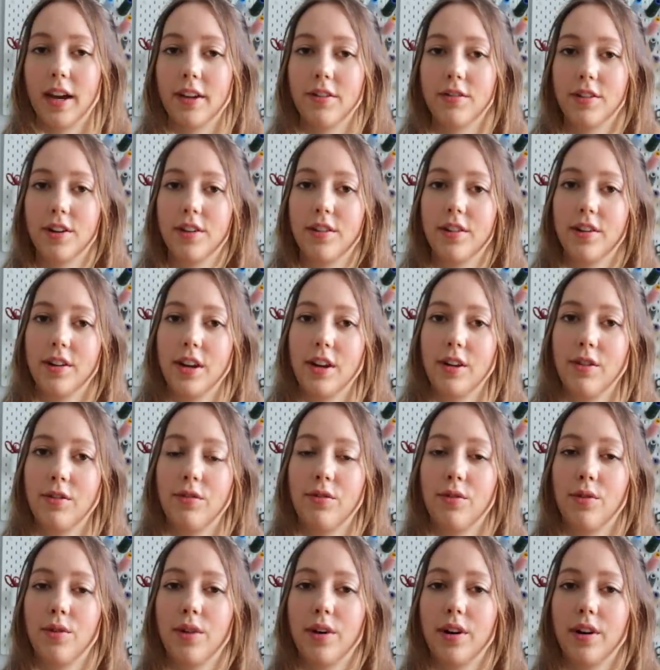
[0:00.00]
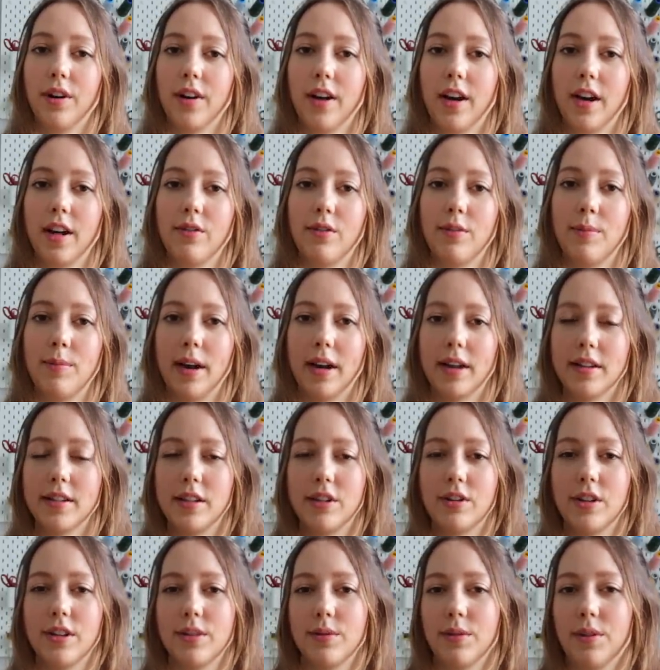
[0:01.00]
if you're looking for kind of a maxi
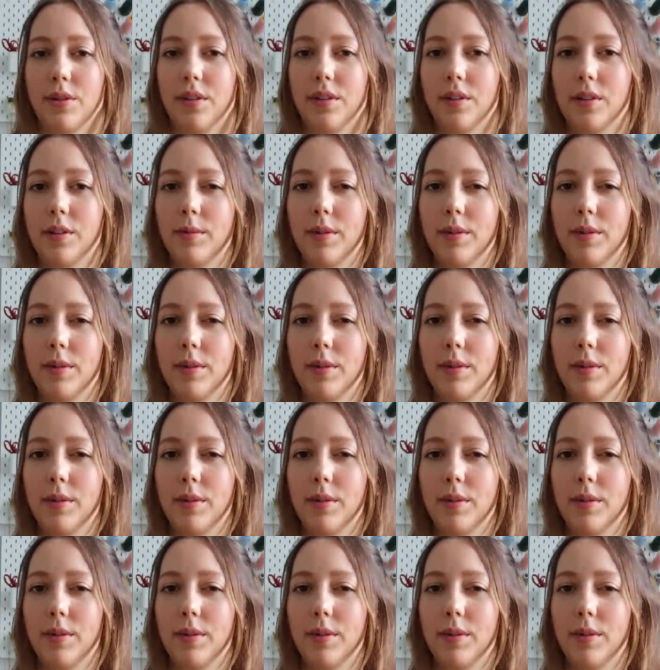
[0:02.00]
dress with a little